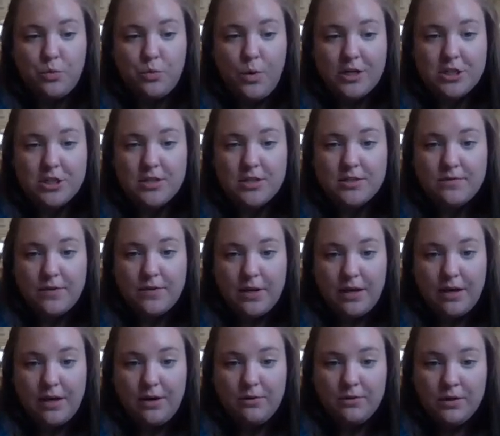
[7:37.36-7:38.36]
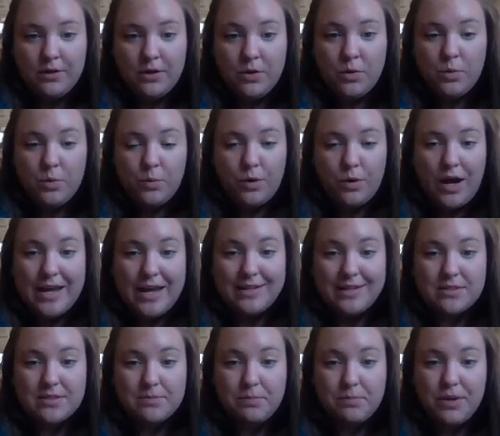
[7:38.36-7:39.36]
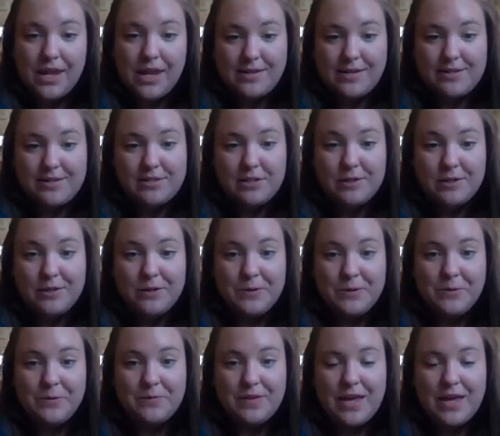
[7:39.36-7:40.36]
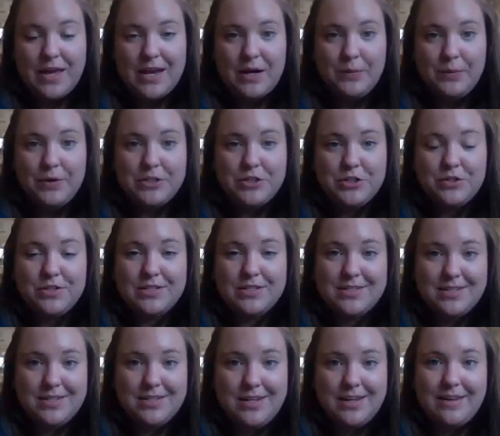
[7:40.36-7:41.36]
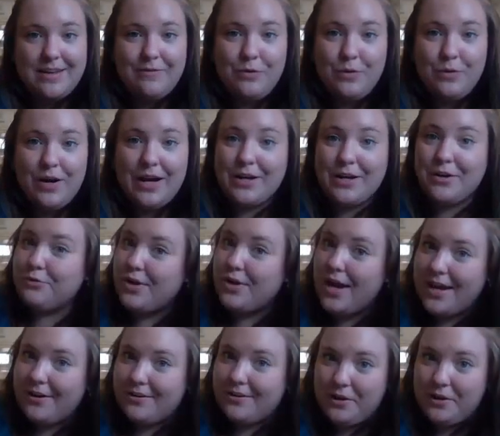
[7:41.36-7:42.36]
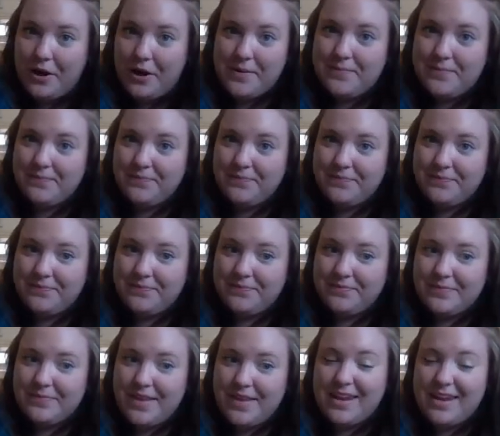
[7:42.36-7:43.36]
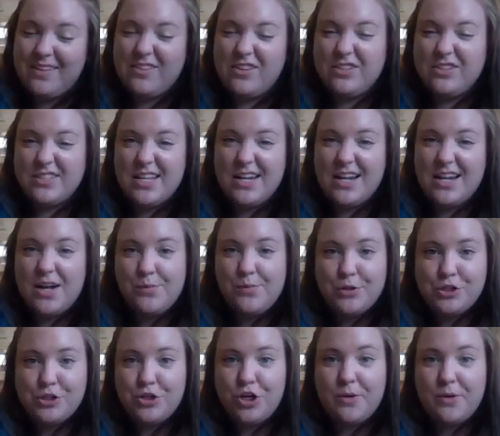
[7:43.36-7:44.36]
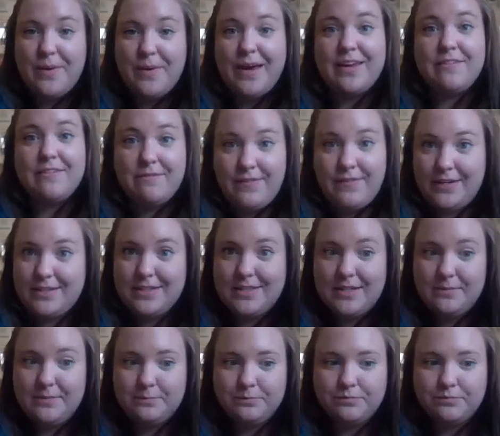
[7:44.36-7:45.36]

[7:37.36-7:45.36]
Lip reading: watch this video where I explain it to you, and I want you to see if you got it right or not. And if you didn't, I want you to go back and fix it.